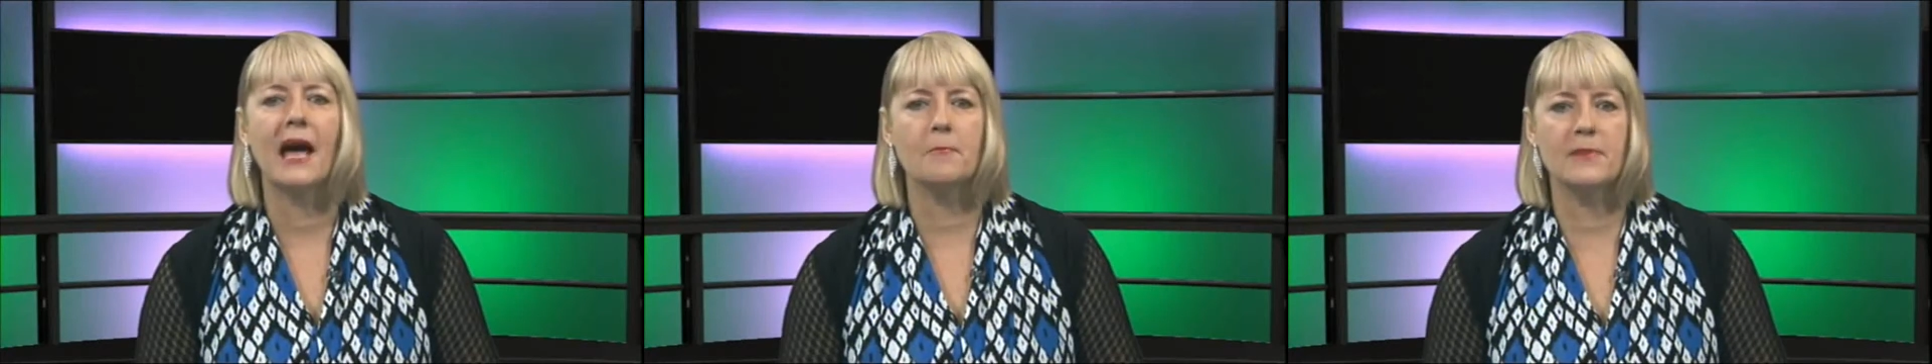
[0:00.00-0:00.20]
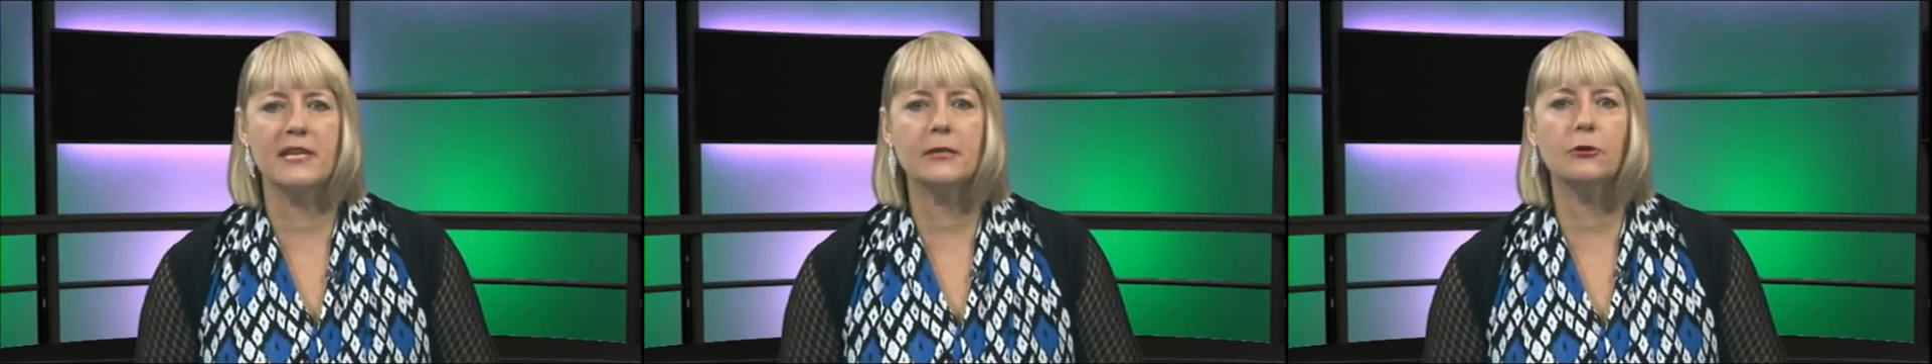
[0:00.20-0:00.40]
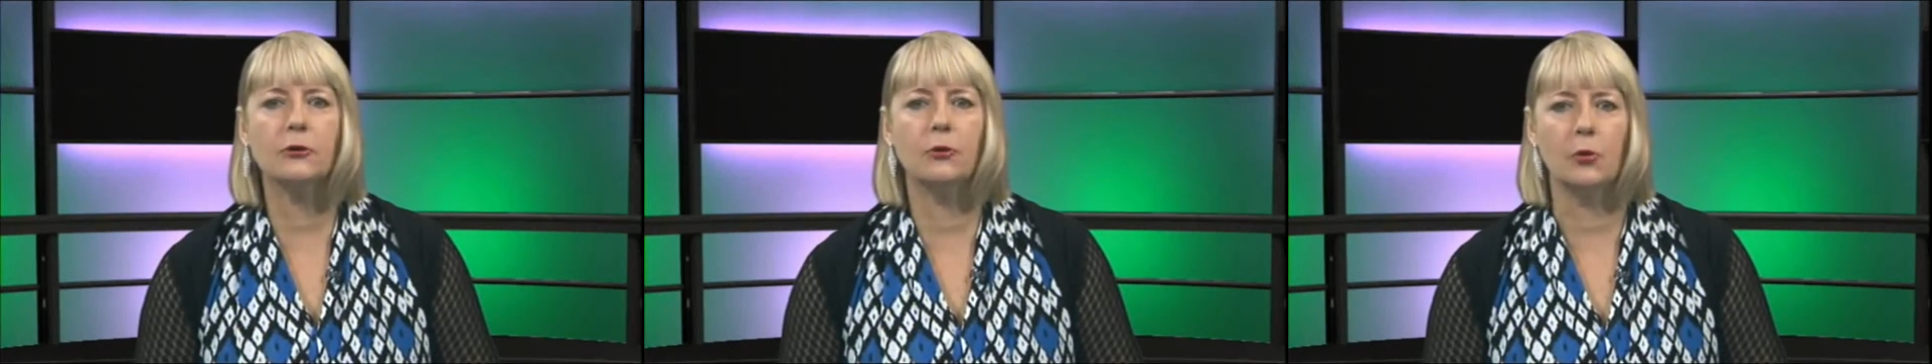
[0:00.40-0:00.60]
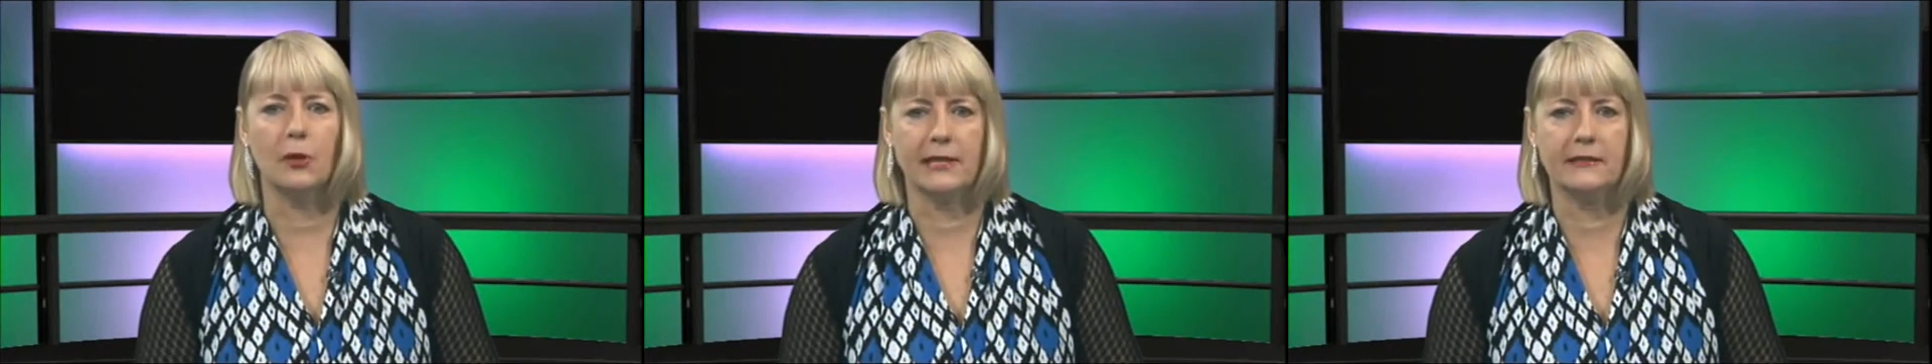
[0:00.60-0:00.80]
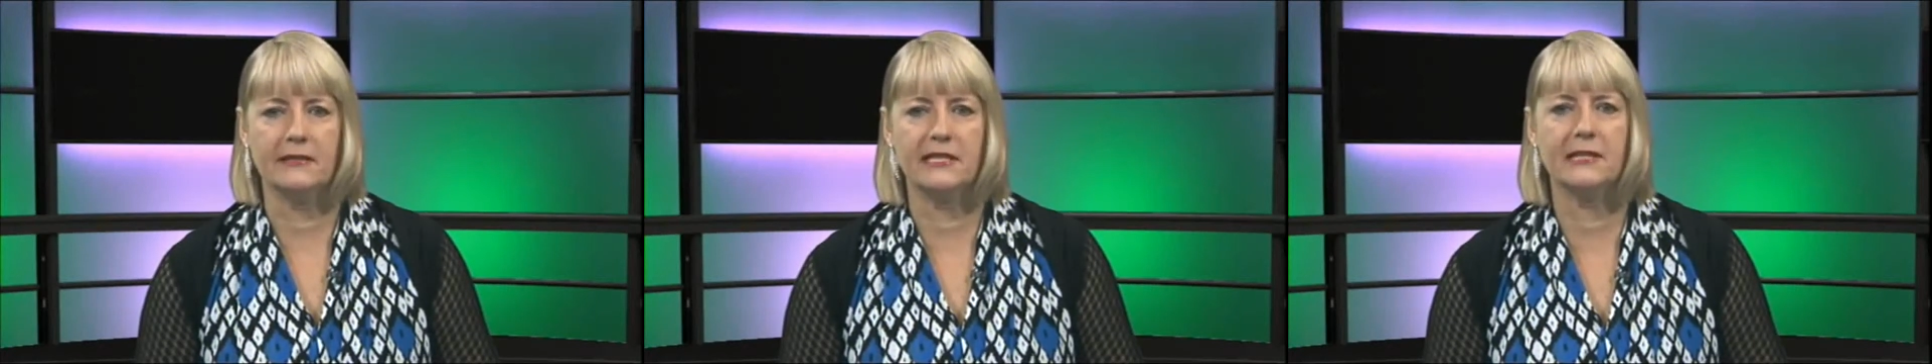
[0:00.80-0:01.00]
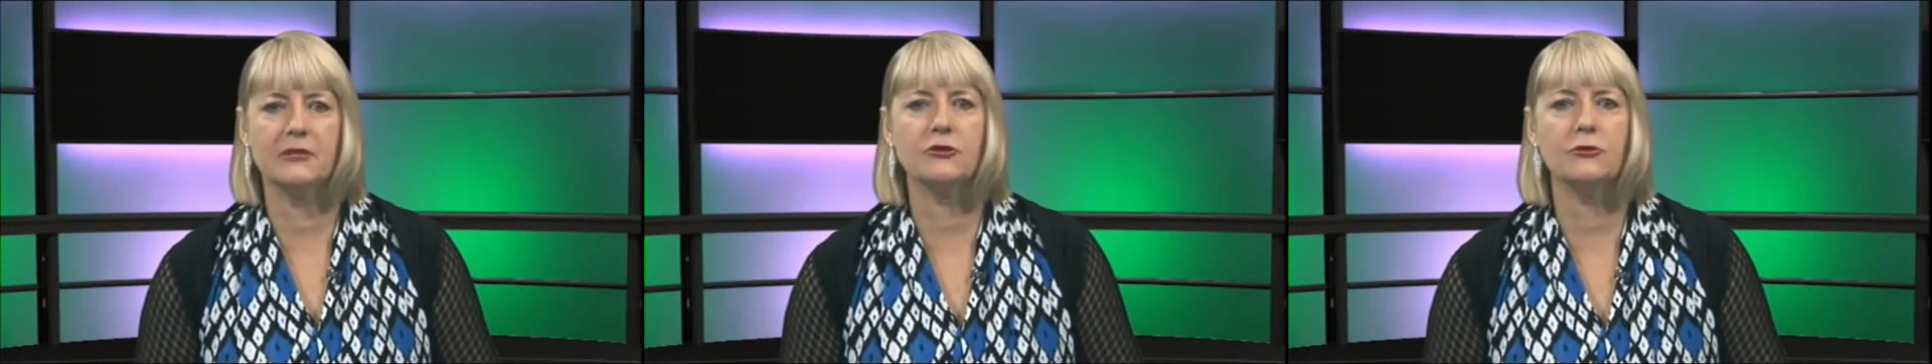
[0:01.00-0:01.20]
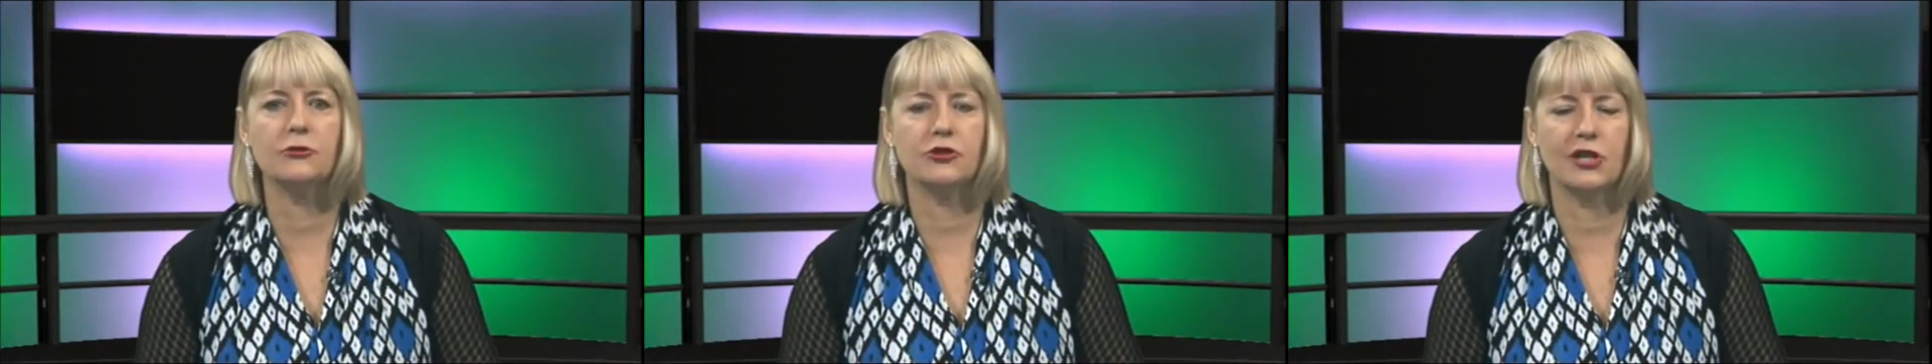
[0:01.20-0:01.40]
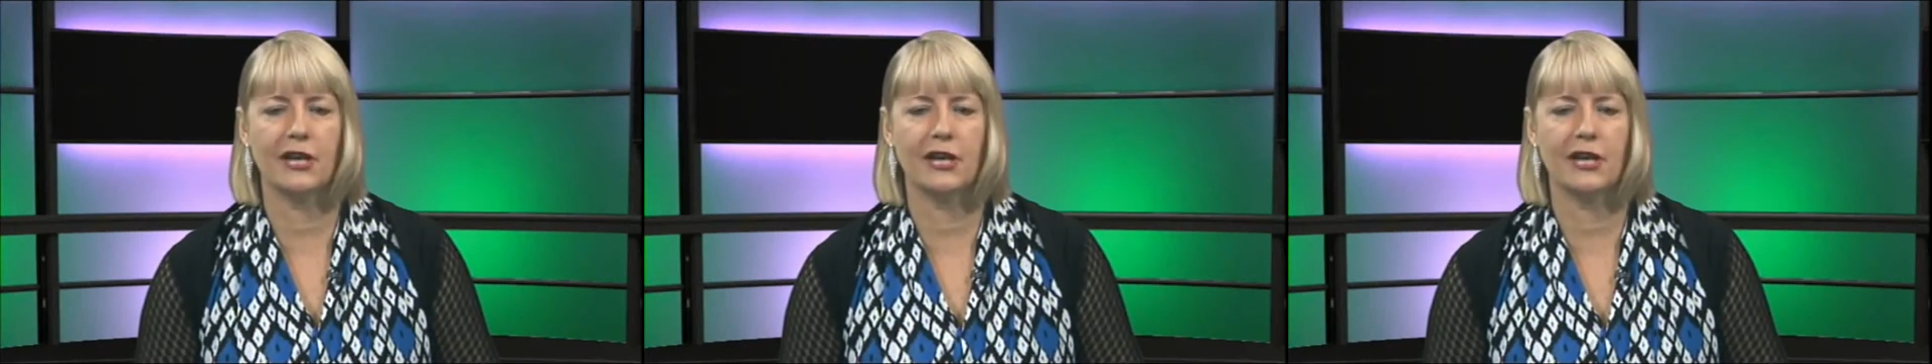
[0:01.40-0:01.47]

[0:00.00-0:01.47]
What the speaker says: a medical and dental